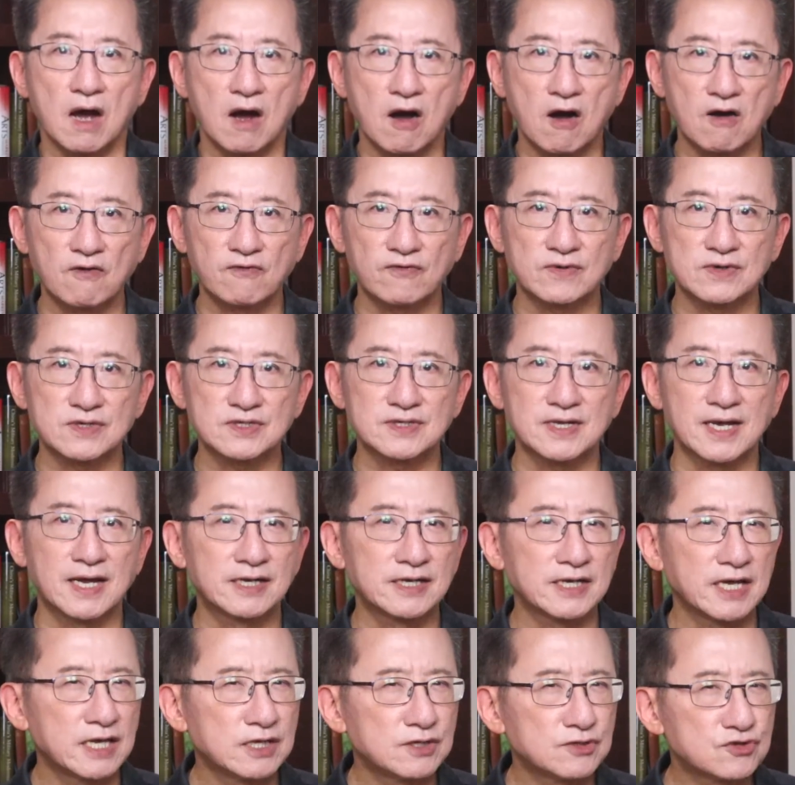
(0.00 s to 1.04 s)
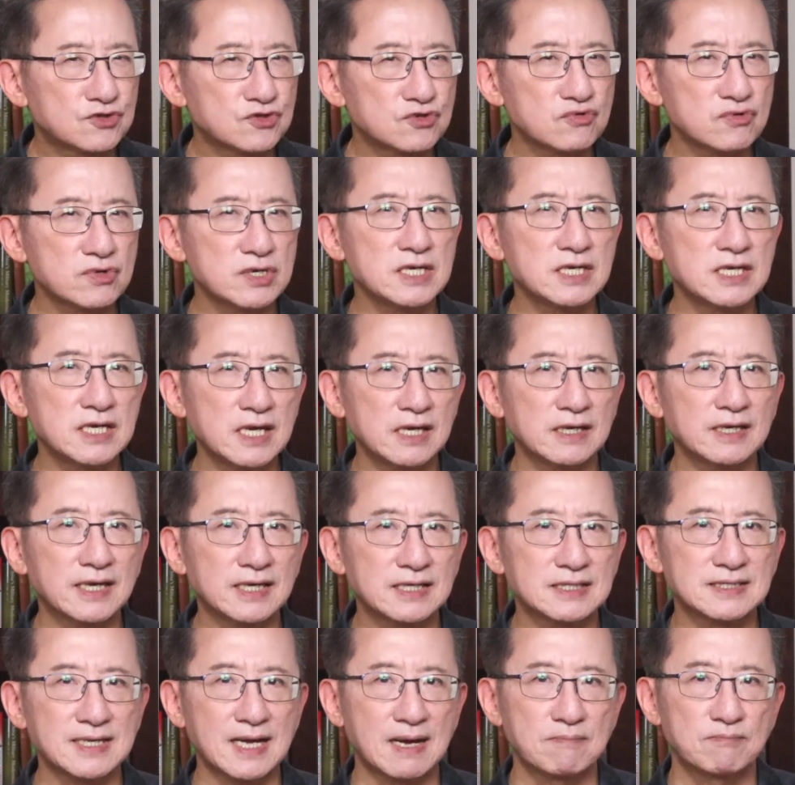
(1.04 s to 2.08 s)
offers an intriguing
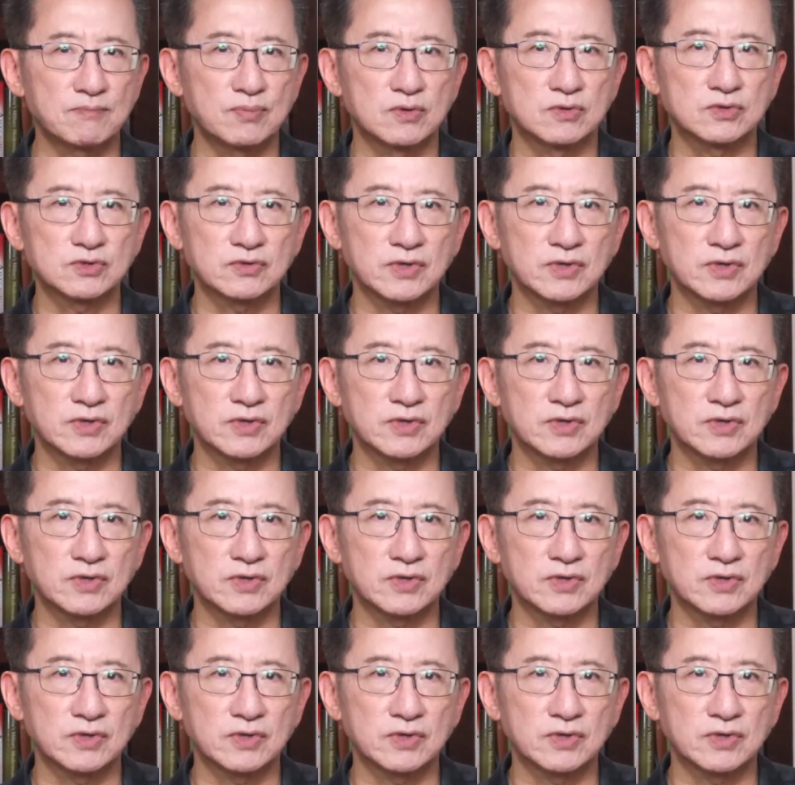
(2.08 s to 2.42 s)
example